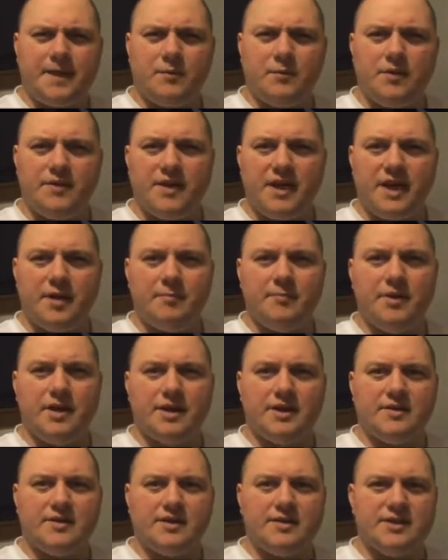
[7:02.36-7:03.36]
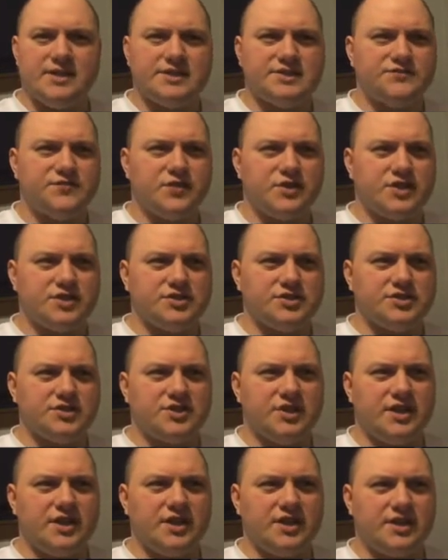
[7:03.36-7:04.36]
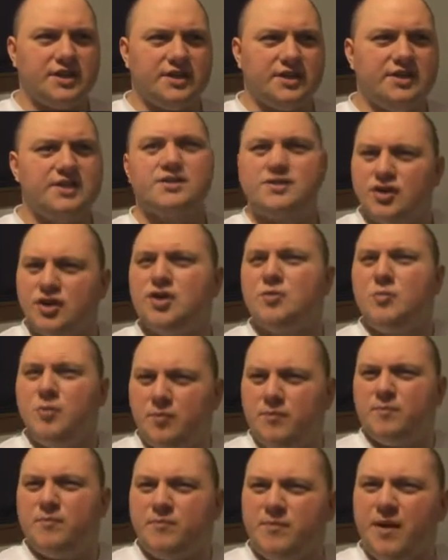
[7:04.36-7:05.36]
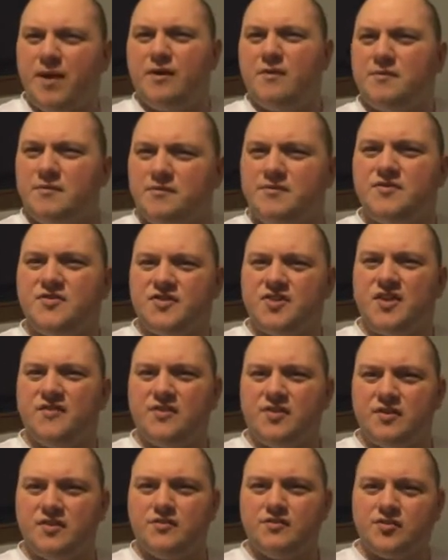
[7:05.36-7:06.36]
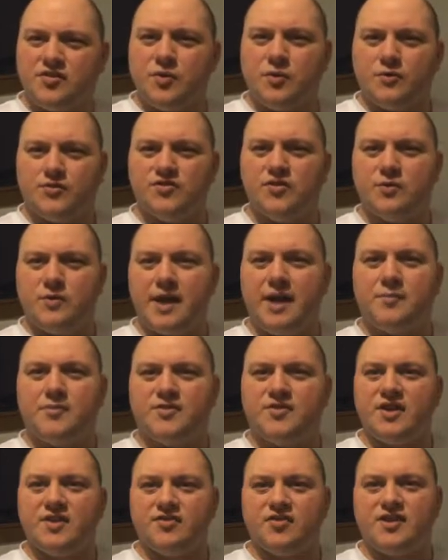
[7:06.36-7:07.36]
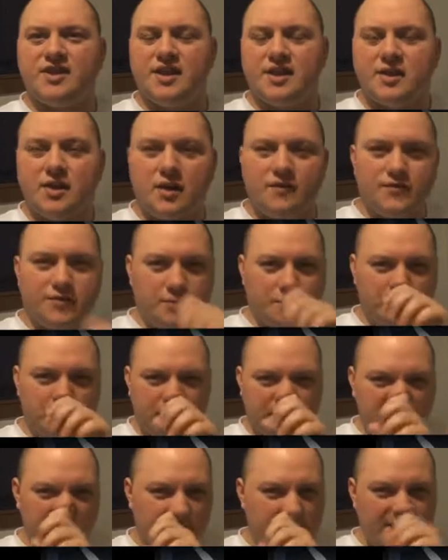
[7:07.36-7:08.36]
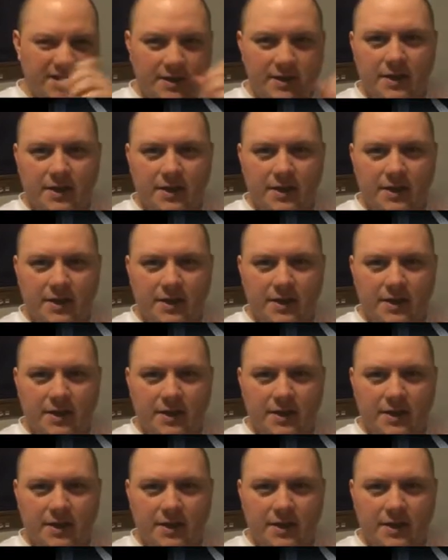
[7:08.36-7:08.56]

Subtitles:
with him under his footage. He took him about 7 or so laps to actually get comfortable with it.